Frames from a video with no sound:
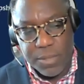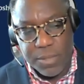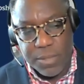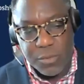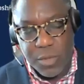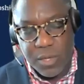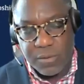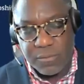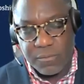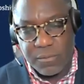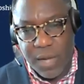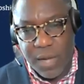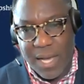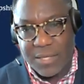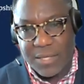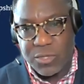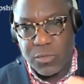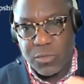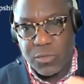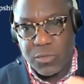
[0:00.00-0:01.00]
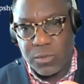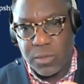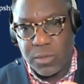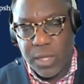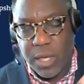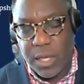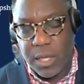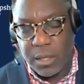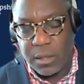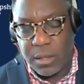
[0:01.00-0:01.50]
between high school
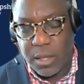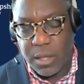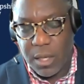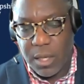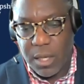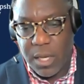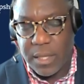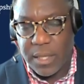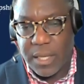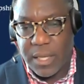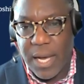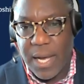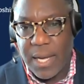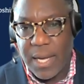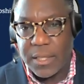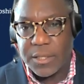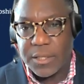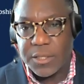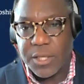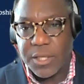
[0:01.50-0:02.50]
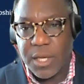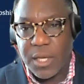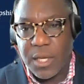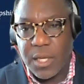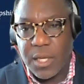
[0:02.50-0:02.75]
and college.